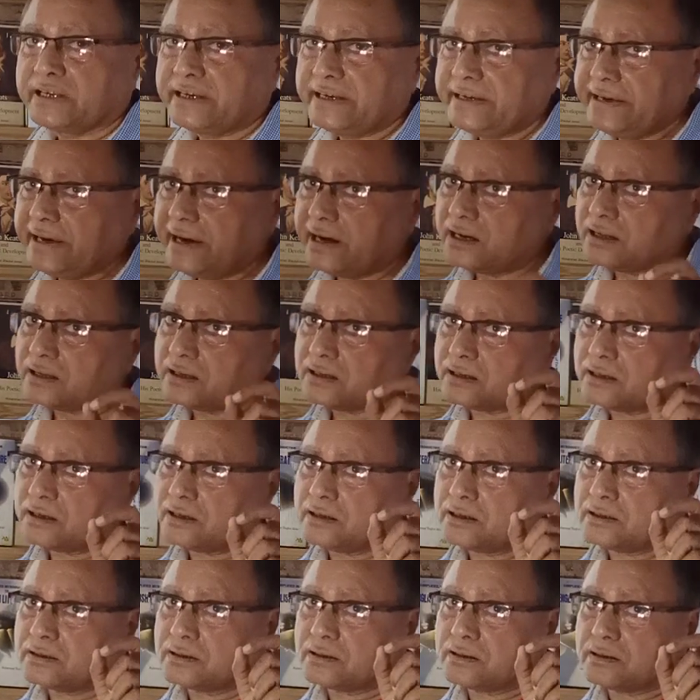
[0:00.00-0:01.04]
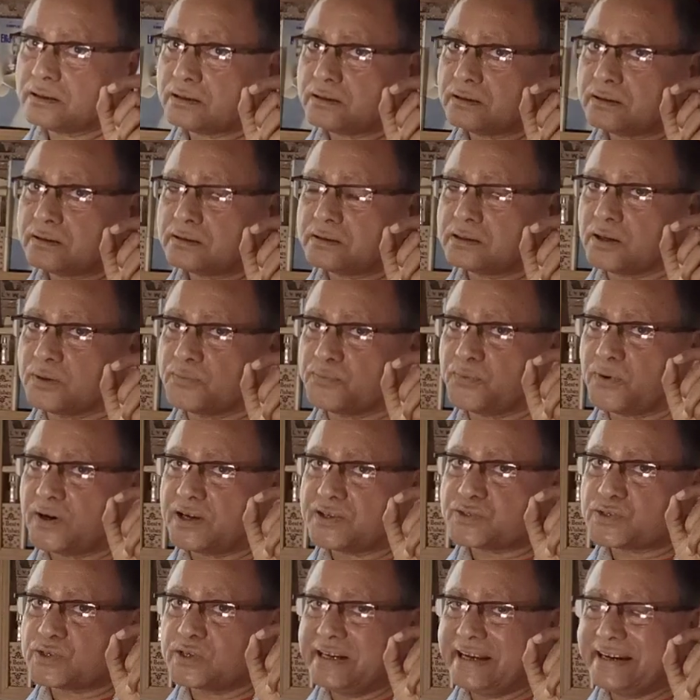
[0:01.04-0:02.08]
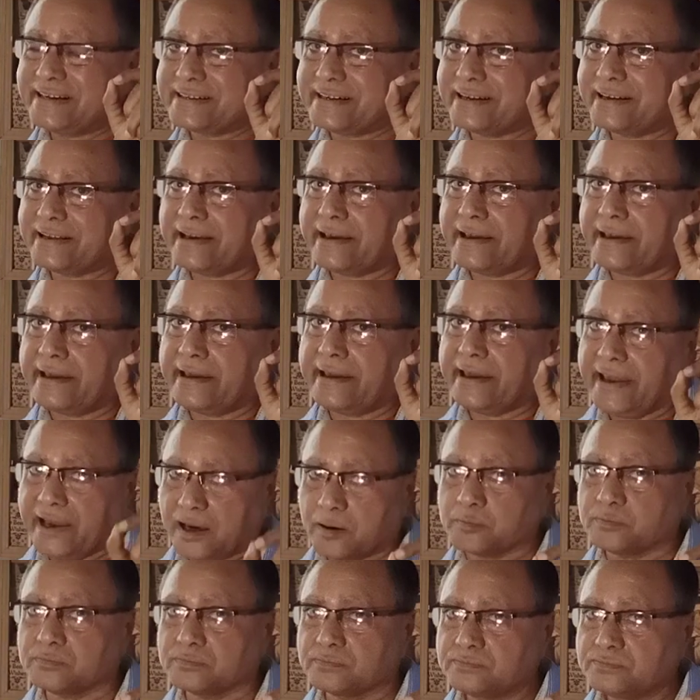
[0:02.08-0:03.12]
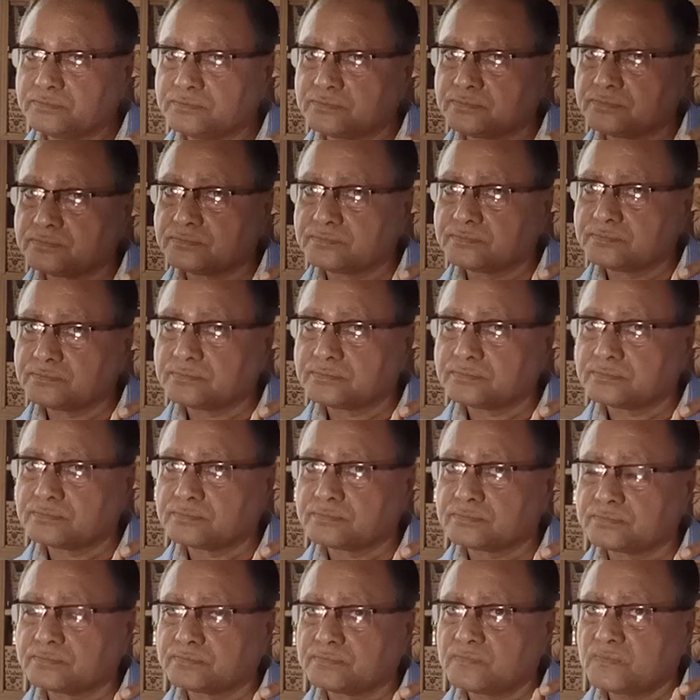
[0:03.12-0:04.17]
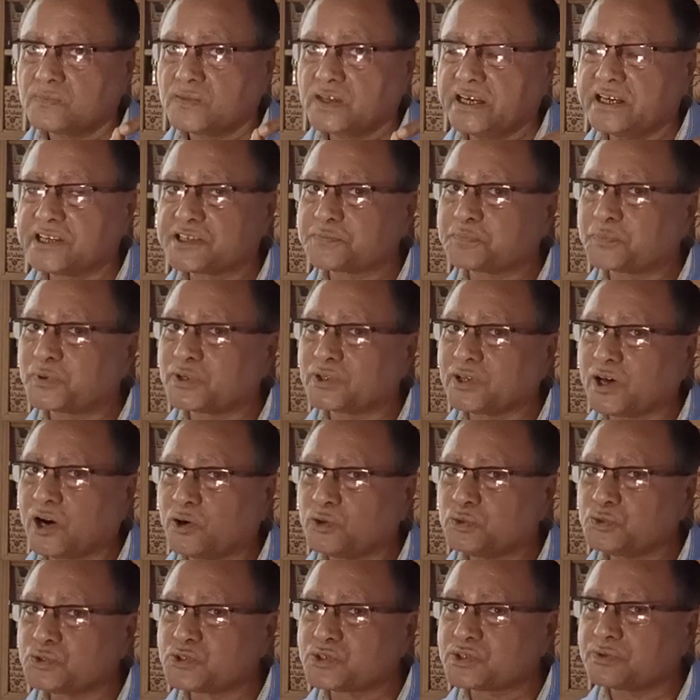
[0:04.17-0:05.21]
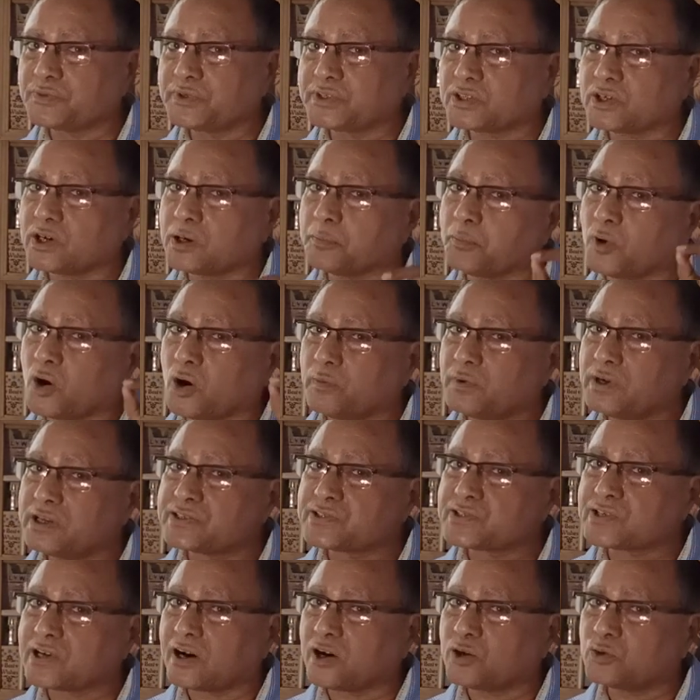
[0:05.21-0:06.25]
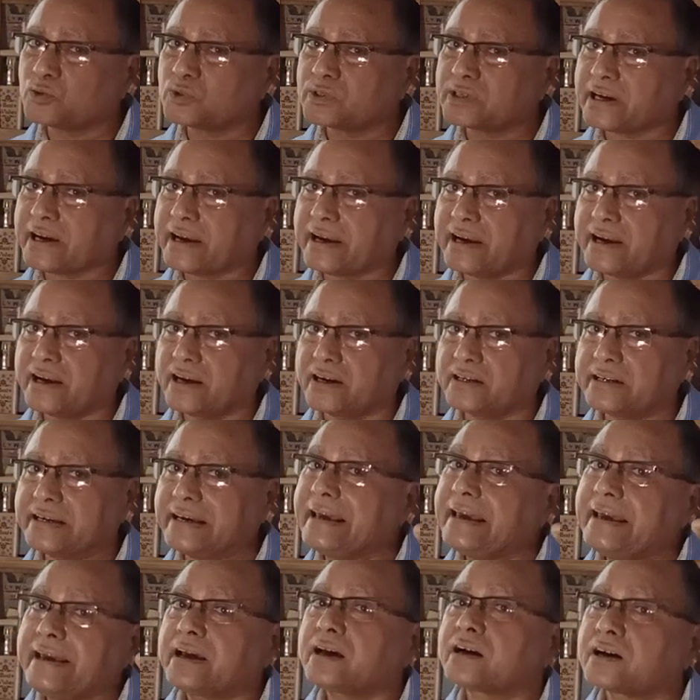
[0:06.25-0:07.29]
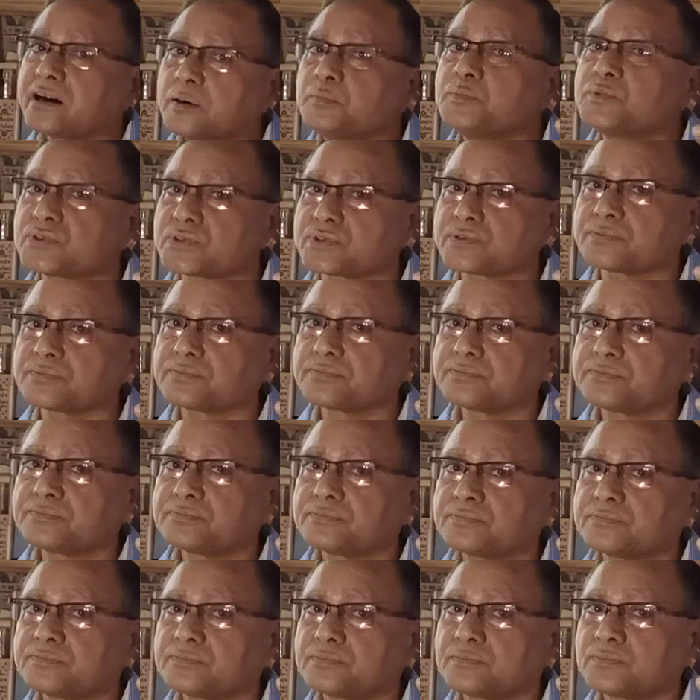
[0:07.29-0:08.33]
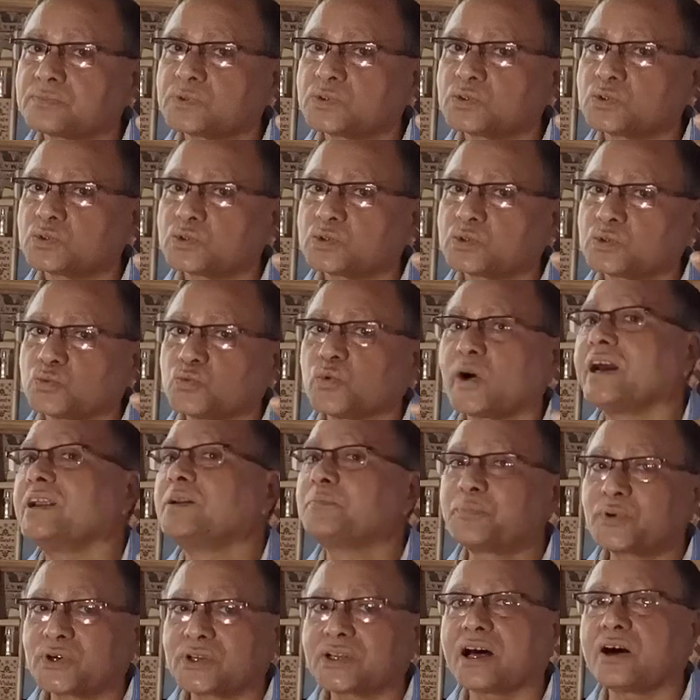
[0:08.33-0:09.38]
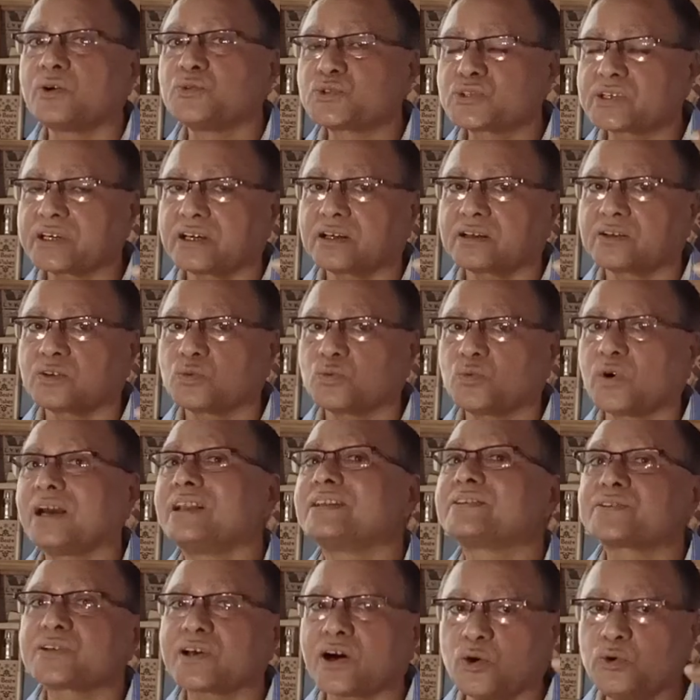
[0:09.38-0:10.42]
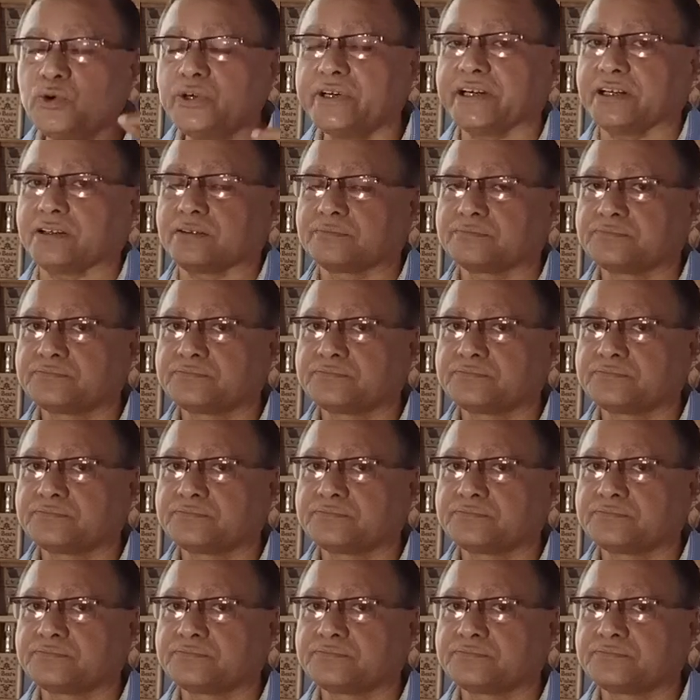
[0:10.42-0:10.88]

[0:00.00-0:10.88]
Here the first letter M is pronounced with a vowel sound and A comes while sounding.